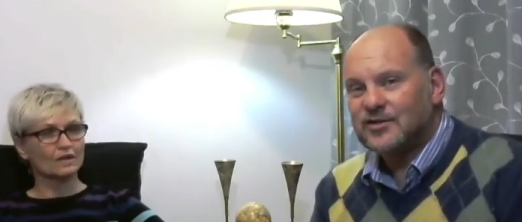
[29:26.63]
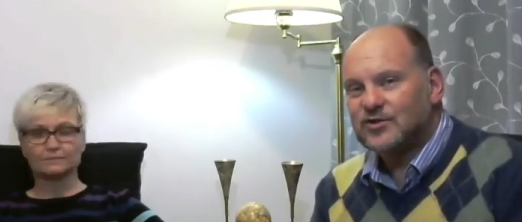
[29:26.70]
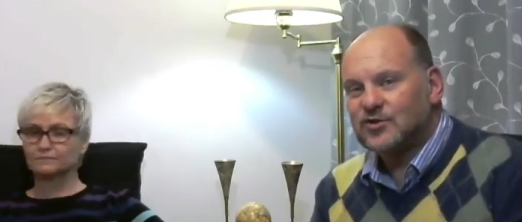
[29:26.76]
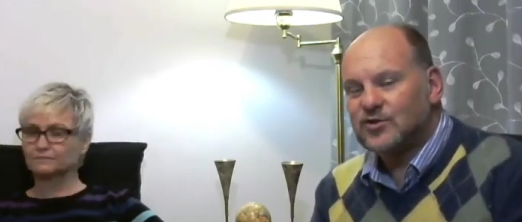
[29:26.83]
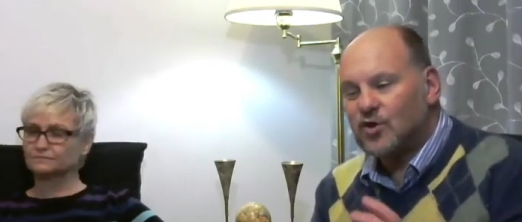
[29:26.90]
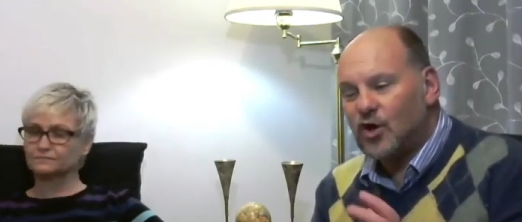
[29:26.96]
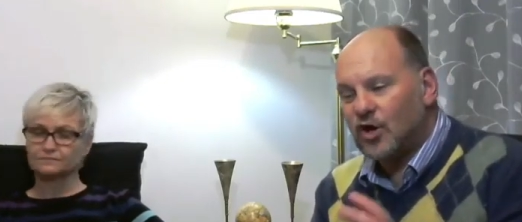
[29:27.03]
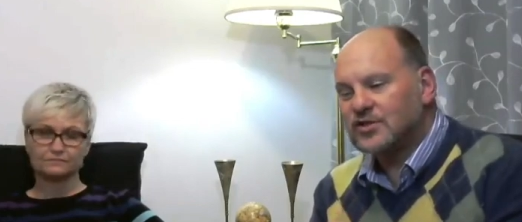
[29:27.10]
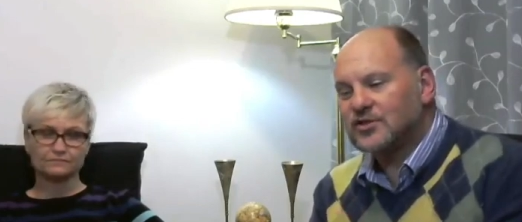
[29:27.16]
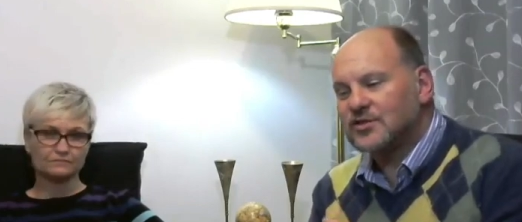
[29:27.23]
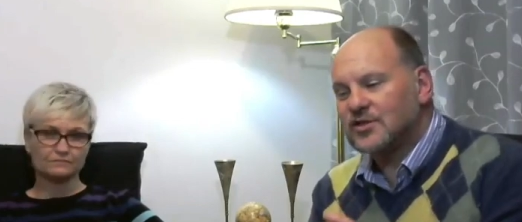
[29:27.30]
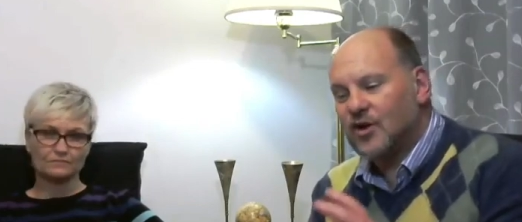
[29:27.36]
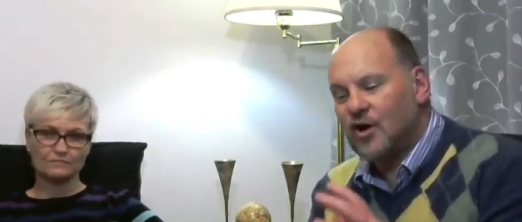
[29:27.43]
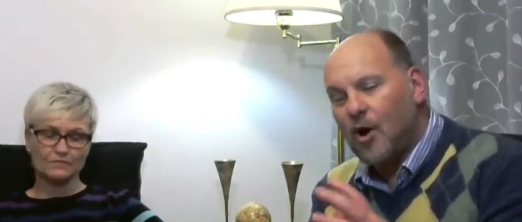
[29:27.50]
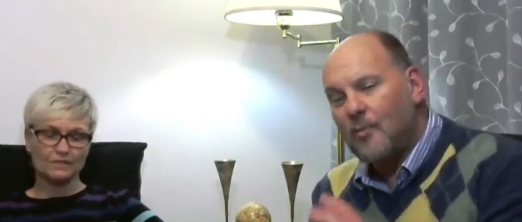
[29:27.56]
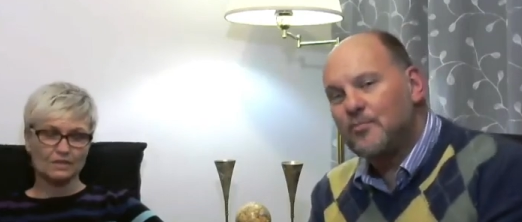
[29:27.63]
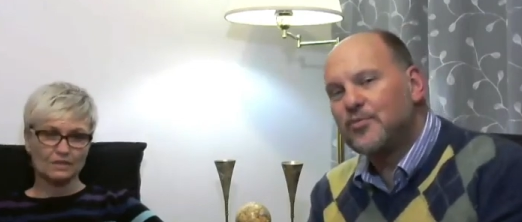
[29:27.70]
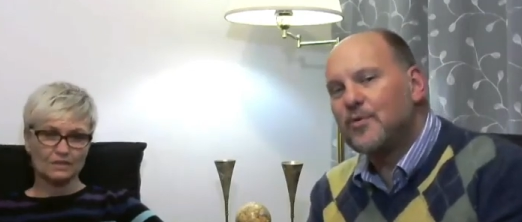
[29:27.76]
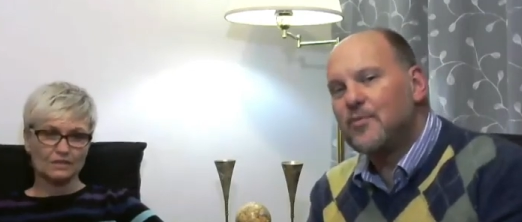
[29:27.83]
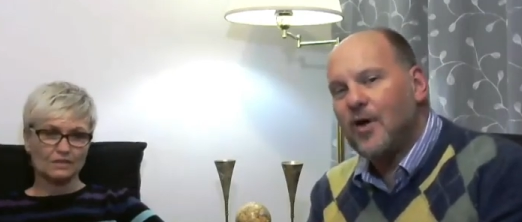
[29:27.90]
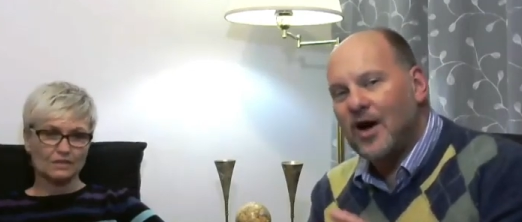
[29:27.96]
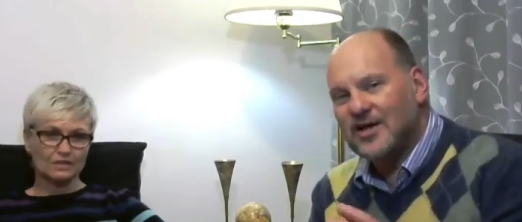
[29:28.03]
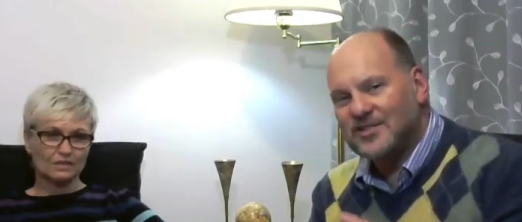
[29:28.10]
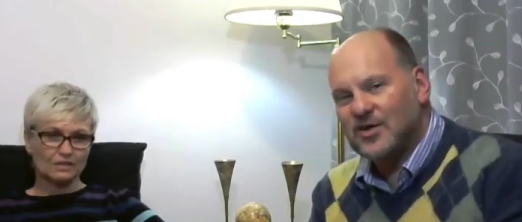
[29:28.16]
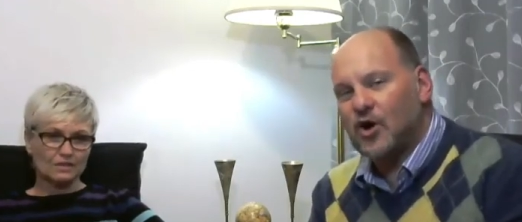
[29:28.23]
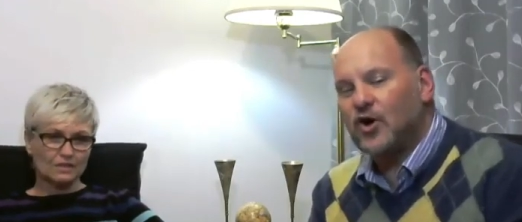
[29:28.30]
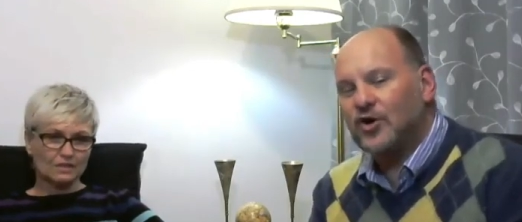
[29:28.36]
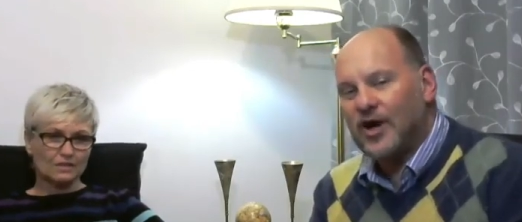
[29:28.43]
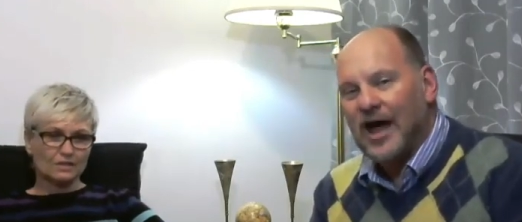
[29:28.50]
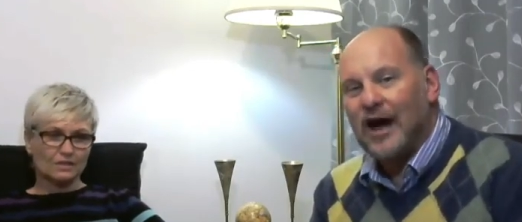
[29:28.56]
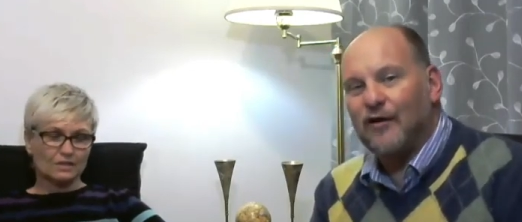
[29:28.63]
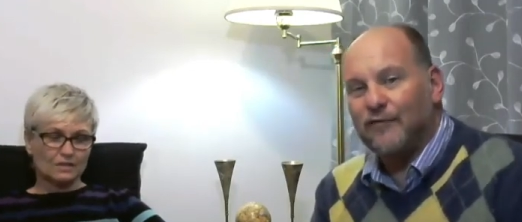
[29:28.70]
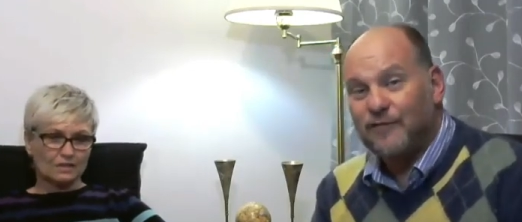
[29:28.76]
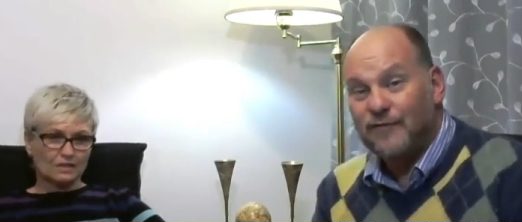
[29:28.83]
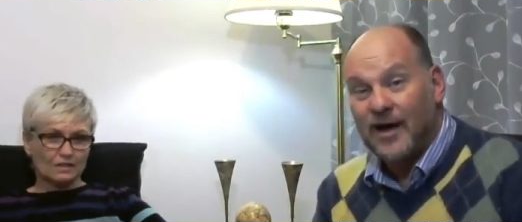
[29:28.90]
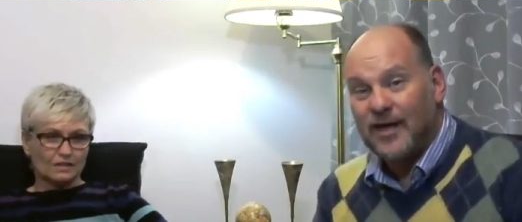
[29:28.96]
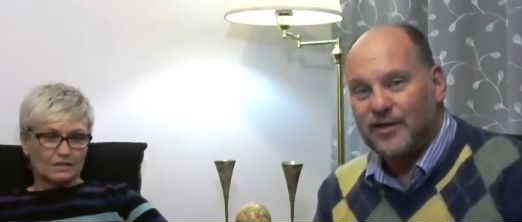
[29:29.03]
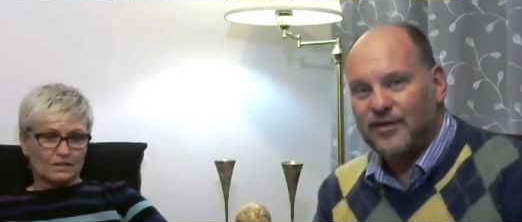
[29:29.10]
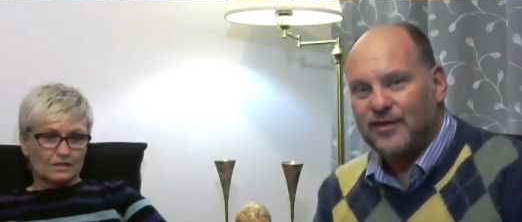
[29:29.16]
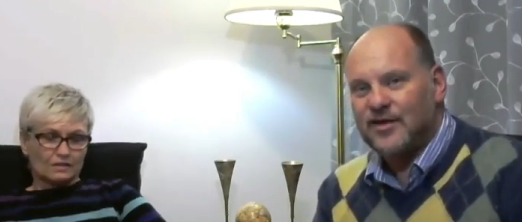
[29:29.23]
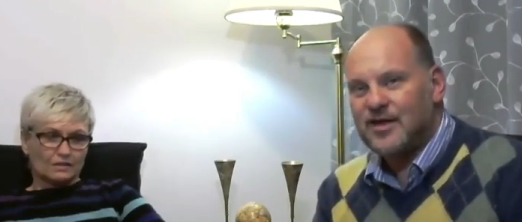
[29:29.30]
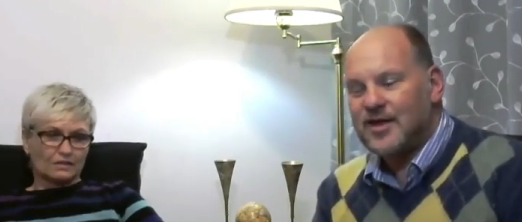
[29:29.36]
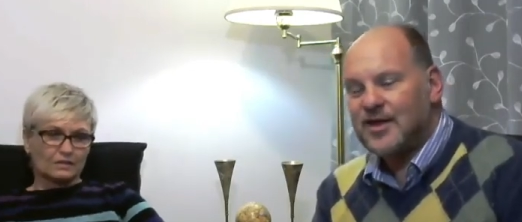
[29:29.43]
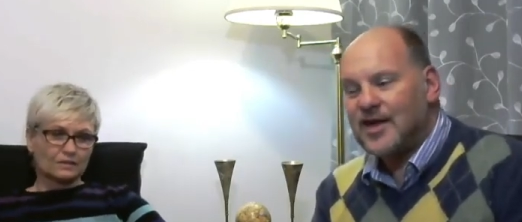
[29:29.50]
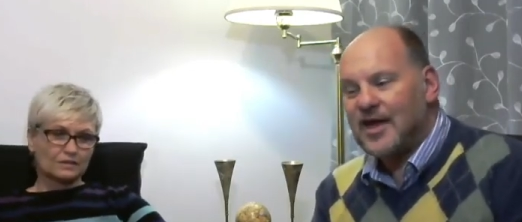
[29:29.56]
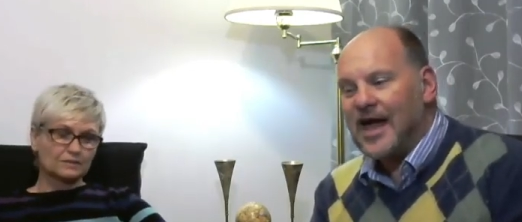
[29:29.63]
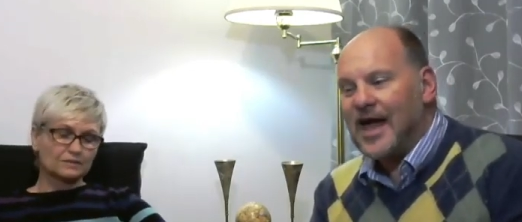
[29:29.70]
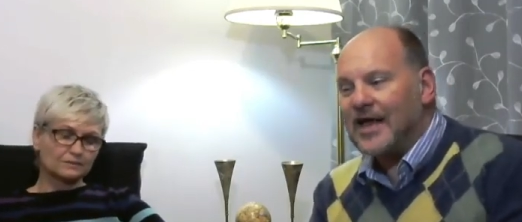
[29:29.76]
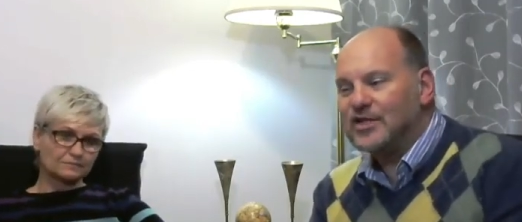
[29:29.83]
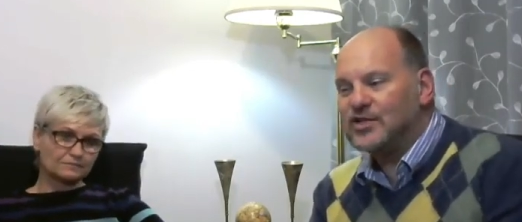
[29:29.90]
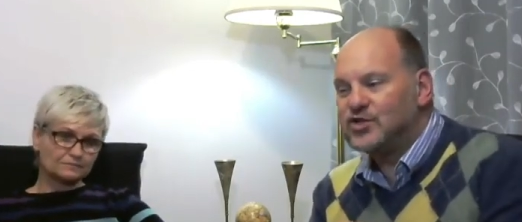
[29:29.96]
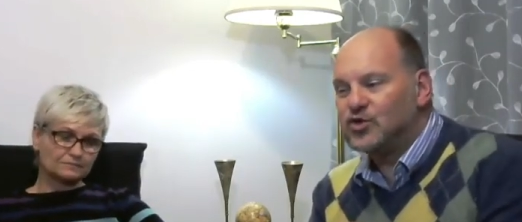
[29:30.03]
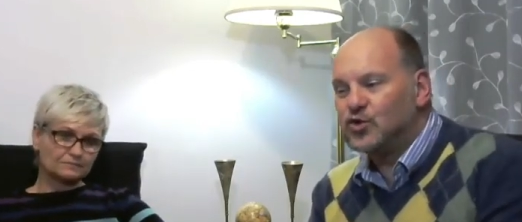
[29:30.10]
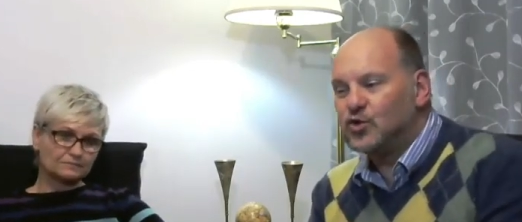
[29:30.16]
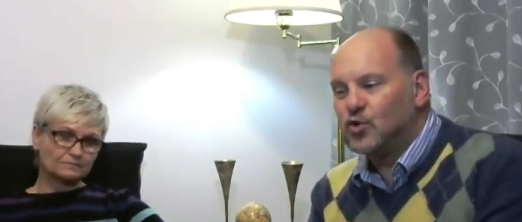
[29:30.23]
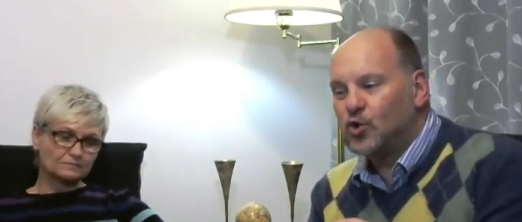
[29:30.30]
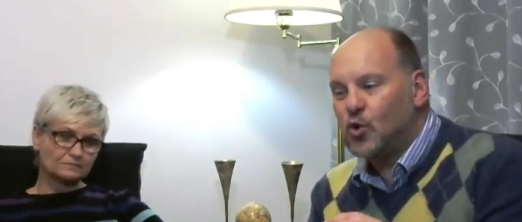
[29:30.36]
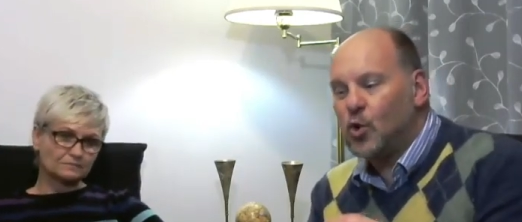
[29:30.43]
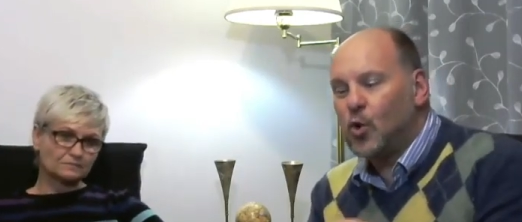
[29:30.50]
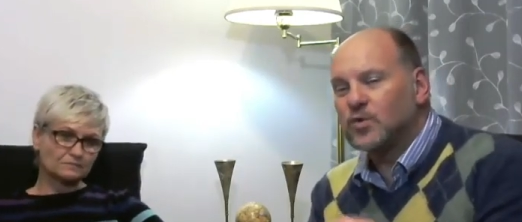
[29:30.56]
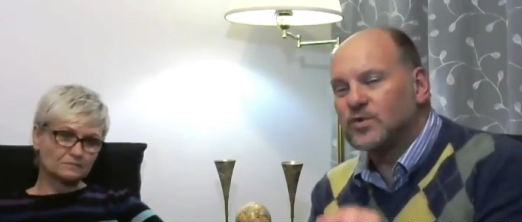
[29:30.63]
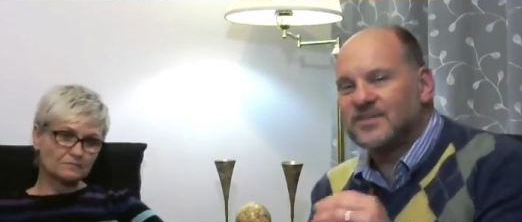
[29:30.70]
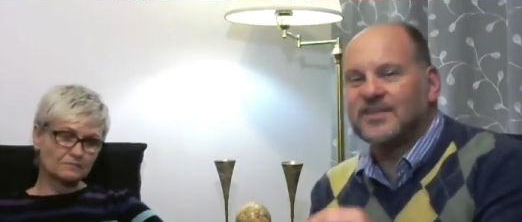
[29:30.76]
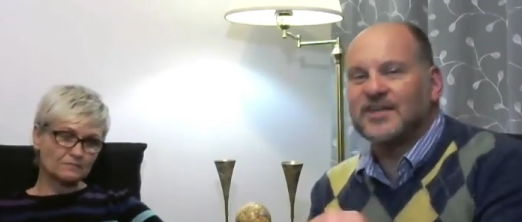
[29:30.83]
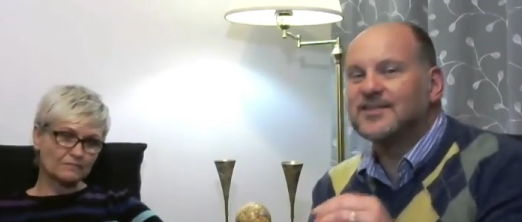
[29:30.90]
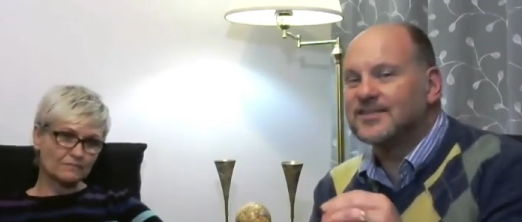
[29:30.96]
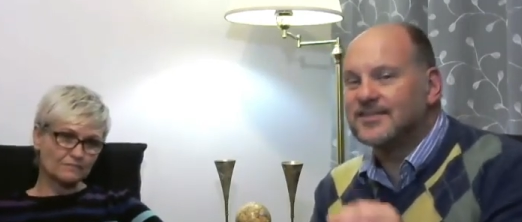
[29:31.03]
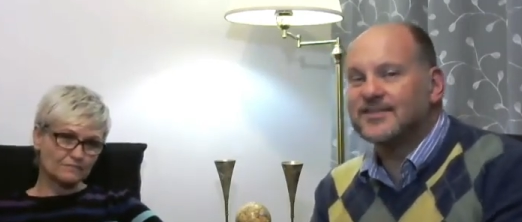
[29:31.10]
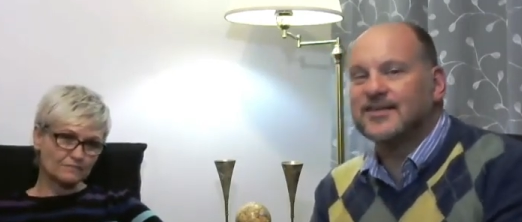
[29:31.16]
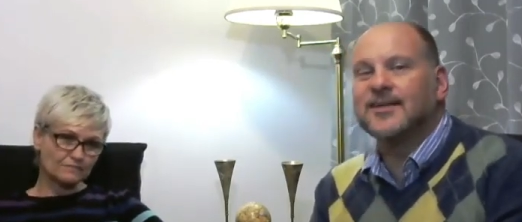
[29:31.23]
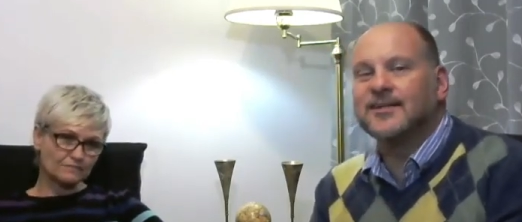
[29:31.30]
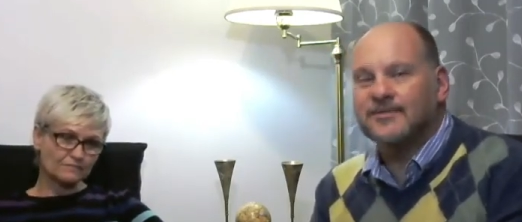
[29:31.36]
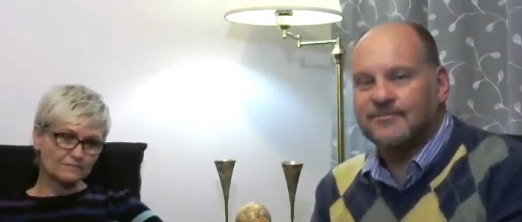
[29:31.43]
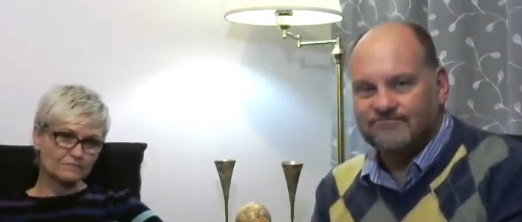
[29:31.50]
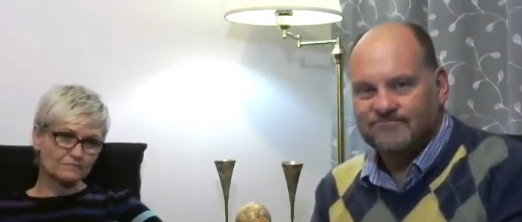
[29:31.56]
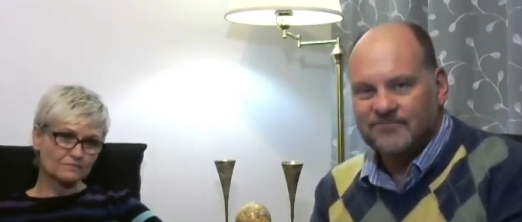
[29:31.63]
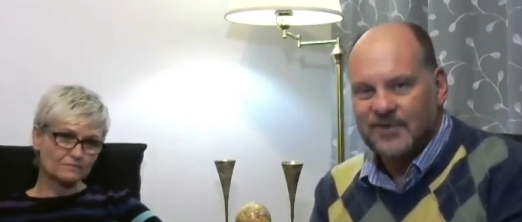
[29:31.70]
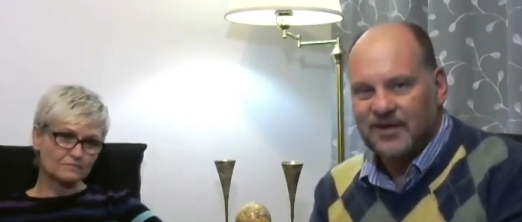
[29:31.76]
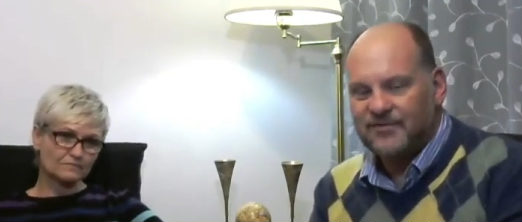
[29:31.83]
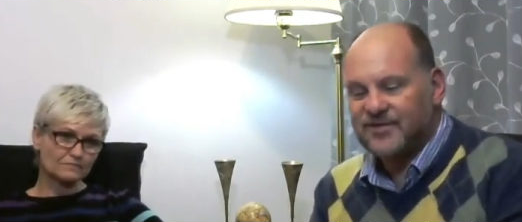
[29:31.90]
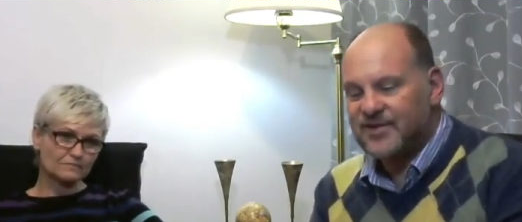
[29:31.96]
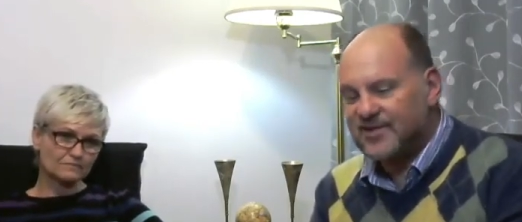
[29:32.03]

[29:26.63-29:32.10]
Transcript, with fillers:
Speaker 1: to not compromise on our faith, and to call sin sin. If